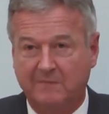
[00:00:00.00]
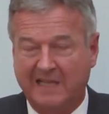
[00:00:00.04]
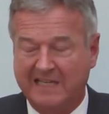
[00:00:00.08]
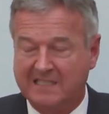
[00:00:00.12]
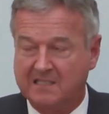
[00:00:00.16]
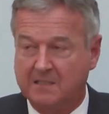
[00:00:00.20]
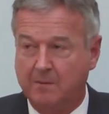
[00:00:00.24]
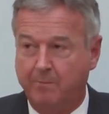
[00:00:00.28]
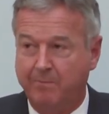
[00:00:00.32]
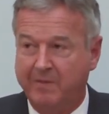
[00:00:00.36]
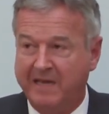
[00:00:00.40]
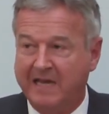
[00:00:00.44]

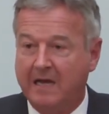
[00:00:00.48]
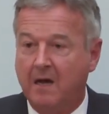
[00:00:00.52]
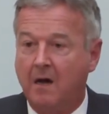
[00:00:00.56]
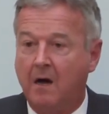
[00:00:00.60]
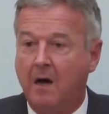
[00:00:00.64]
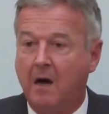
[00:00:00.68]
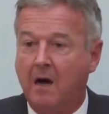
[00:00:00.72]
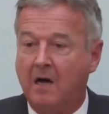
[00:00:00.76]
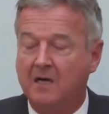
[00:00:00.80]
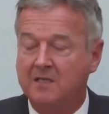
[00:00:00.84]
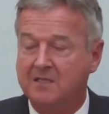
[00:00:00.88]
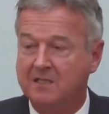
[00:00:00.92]
That's a big
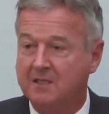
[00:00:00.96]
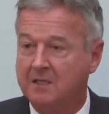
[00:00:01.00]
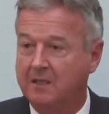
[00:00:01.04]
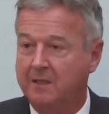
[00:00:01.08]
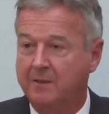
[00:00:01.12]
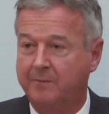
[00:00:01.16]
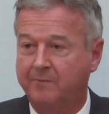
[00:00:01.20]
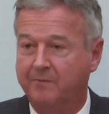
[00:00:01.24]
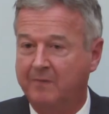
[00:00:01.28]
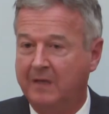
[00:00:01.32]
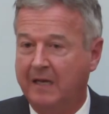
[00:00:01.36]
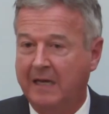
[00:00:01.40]
ask
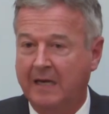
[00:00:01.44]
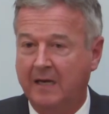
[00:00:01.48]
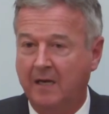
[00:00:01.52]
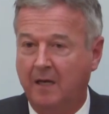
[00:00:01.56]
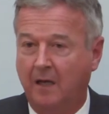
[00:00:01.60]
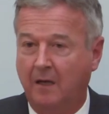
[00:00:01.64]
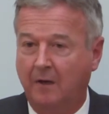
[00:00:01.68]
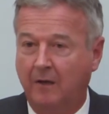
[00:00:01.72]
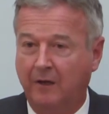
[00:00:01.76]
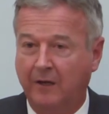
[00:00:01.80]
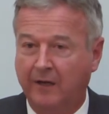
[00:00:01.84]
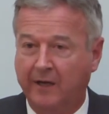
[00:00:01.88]
in
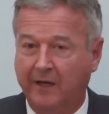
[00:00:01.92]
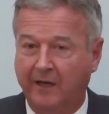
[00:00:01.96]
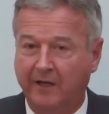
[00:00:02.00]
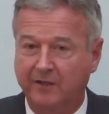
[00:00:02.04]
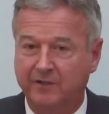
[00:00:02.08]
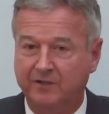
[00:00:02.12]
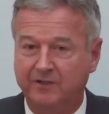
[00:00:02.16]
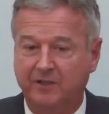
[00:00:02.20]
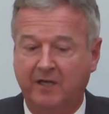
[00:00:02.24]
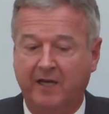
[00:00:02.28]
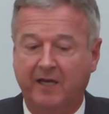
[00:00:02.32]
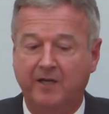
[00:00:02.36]
a
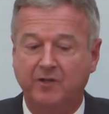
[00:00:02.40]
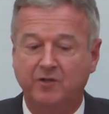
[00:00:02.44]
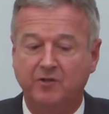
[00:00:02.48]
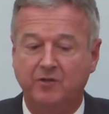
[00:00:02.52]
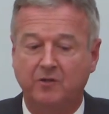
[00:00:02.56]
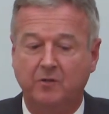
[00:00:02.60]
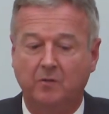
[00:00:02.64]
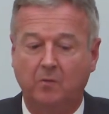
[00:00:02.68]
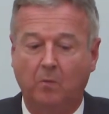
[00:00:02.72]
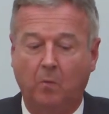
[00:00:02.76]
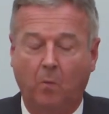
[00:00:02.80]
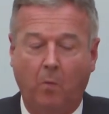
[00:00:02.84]

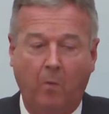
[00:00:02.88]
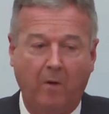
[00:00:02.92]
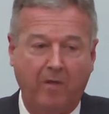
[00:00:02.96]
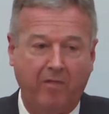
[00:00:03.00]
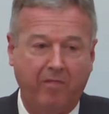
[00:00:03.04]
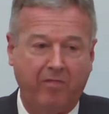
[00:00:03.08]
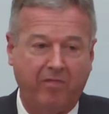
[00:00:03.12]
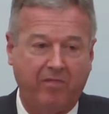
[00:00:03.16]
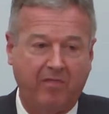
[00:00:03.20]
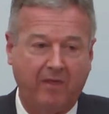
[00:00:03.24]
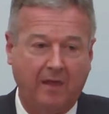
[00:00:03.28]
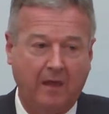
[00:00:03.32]
negotiation
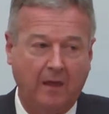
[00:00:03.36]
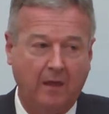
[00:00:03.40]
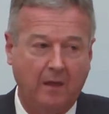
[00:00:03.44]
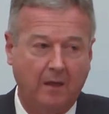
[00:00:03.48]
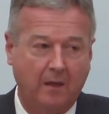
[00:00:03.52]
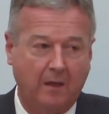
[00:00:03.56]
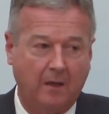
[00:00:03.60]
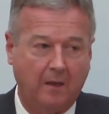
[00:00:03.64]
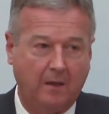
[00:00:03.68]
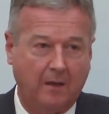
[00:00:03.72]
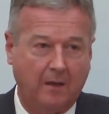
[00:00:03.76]
with the